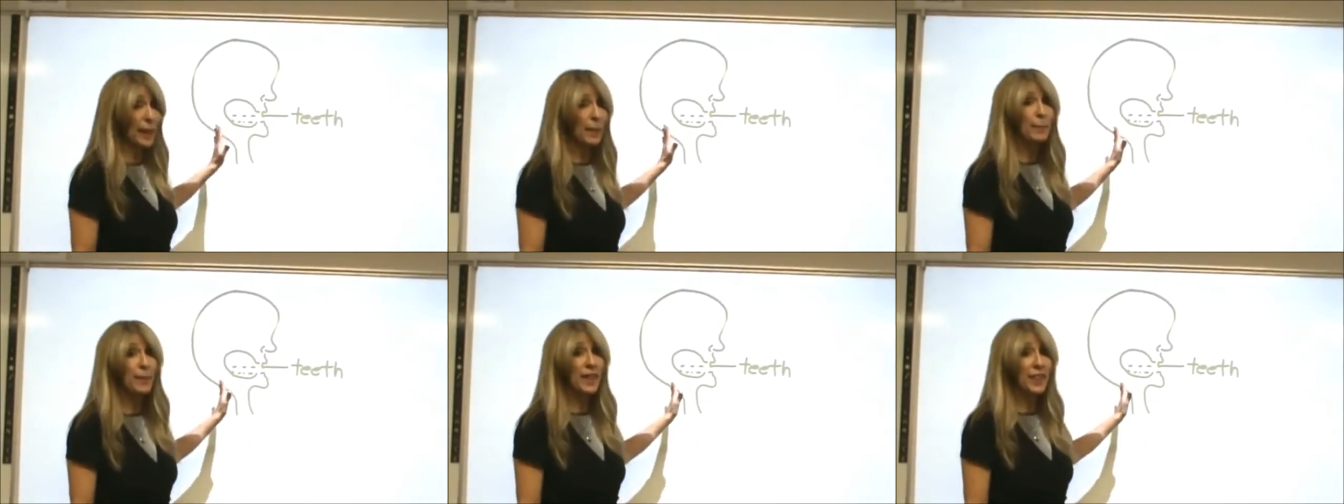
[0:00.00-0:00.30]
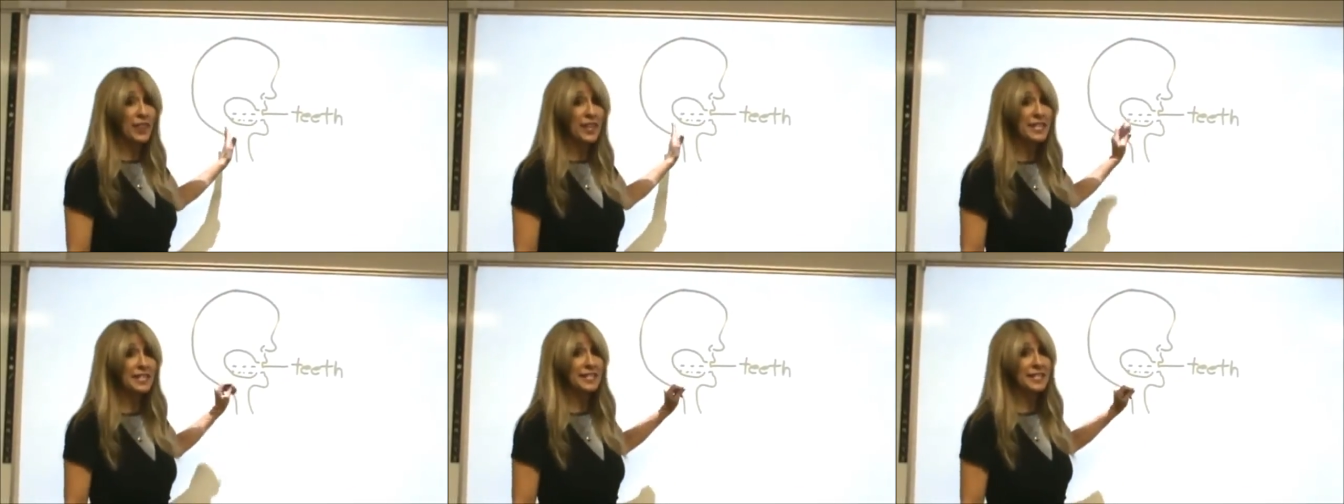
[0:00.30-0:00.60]

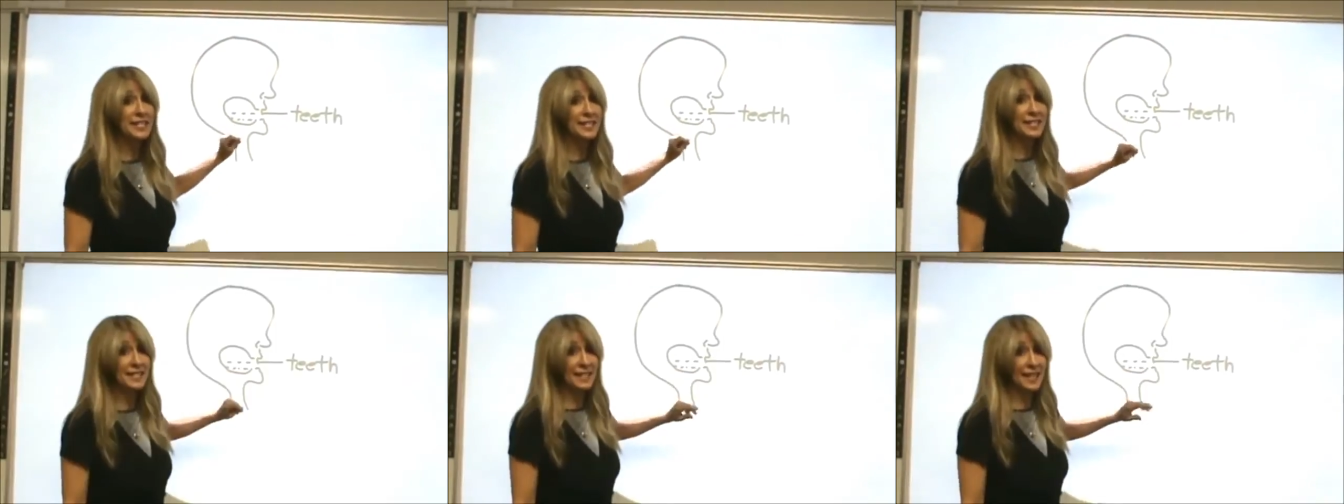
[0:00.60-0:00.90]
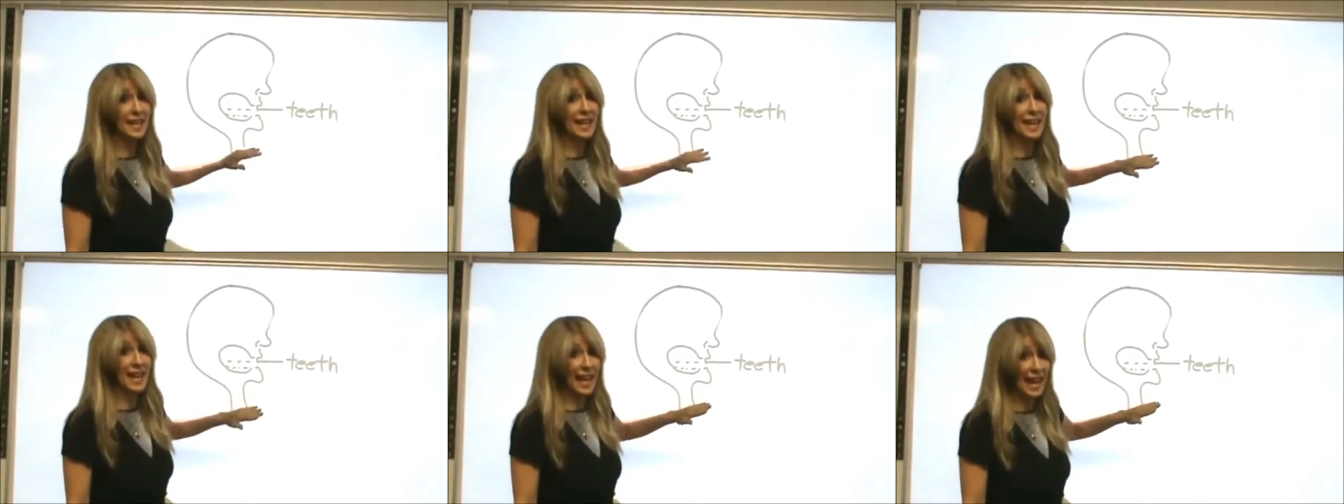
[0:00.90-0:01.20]
But this
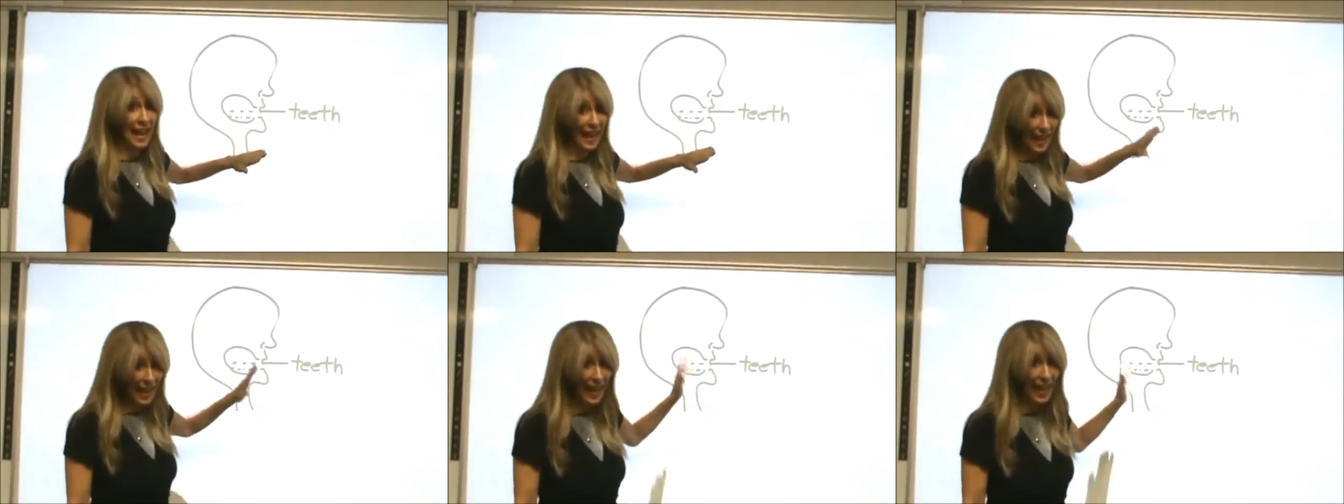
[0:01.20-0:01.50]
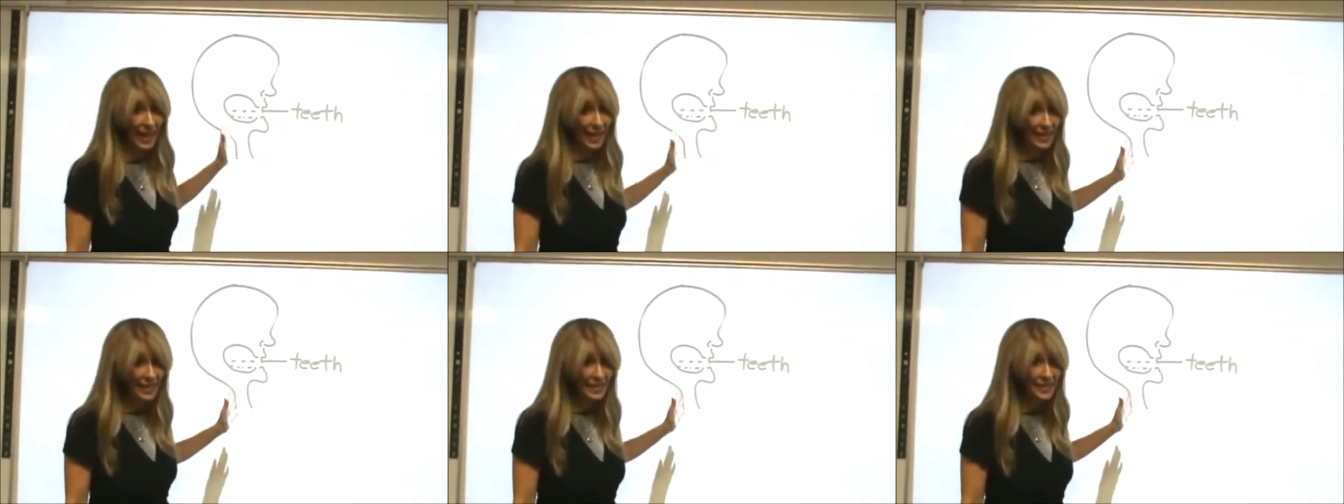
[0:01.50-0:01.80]
is a
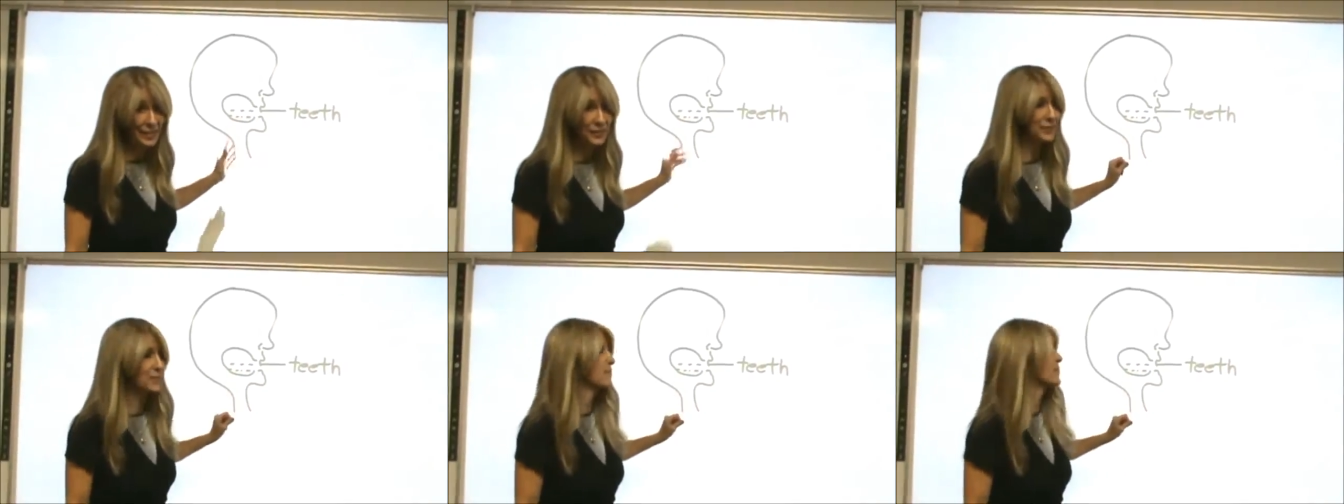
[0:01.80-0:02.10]
head.